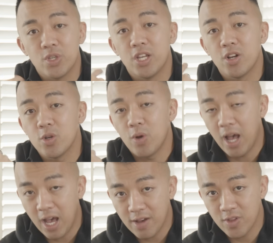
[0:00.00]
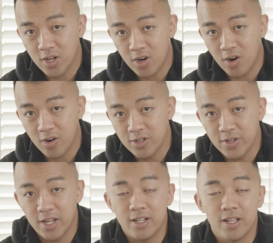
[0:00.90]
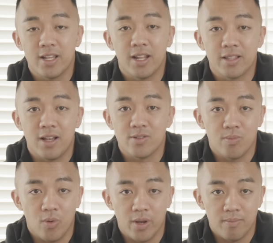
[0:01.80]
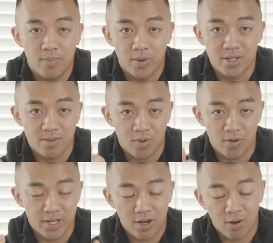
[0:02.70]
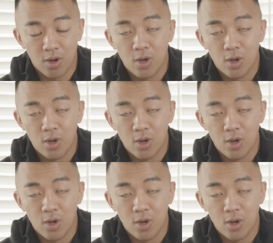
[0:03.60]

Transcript: year you have the card, you get a 10,000 point bonus per year,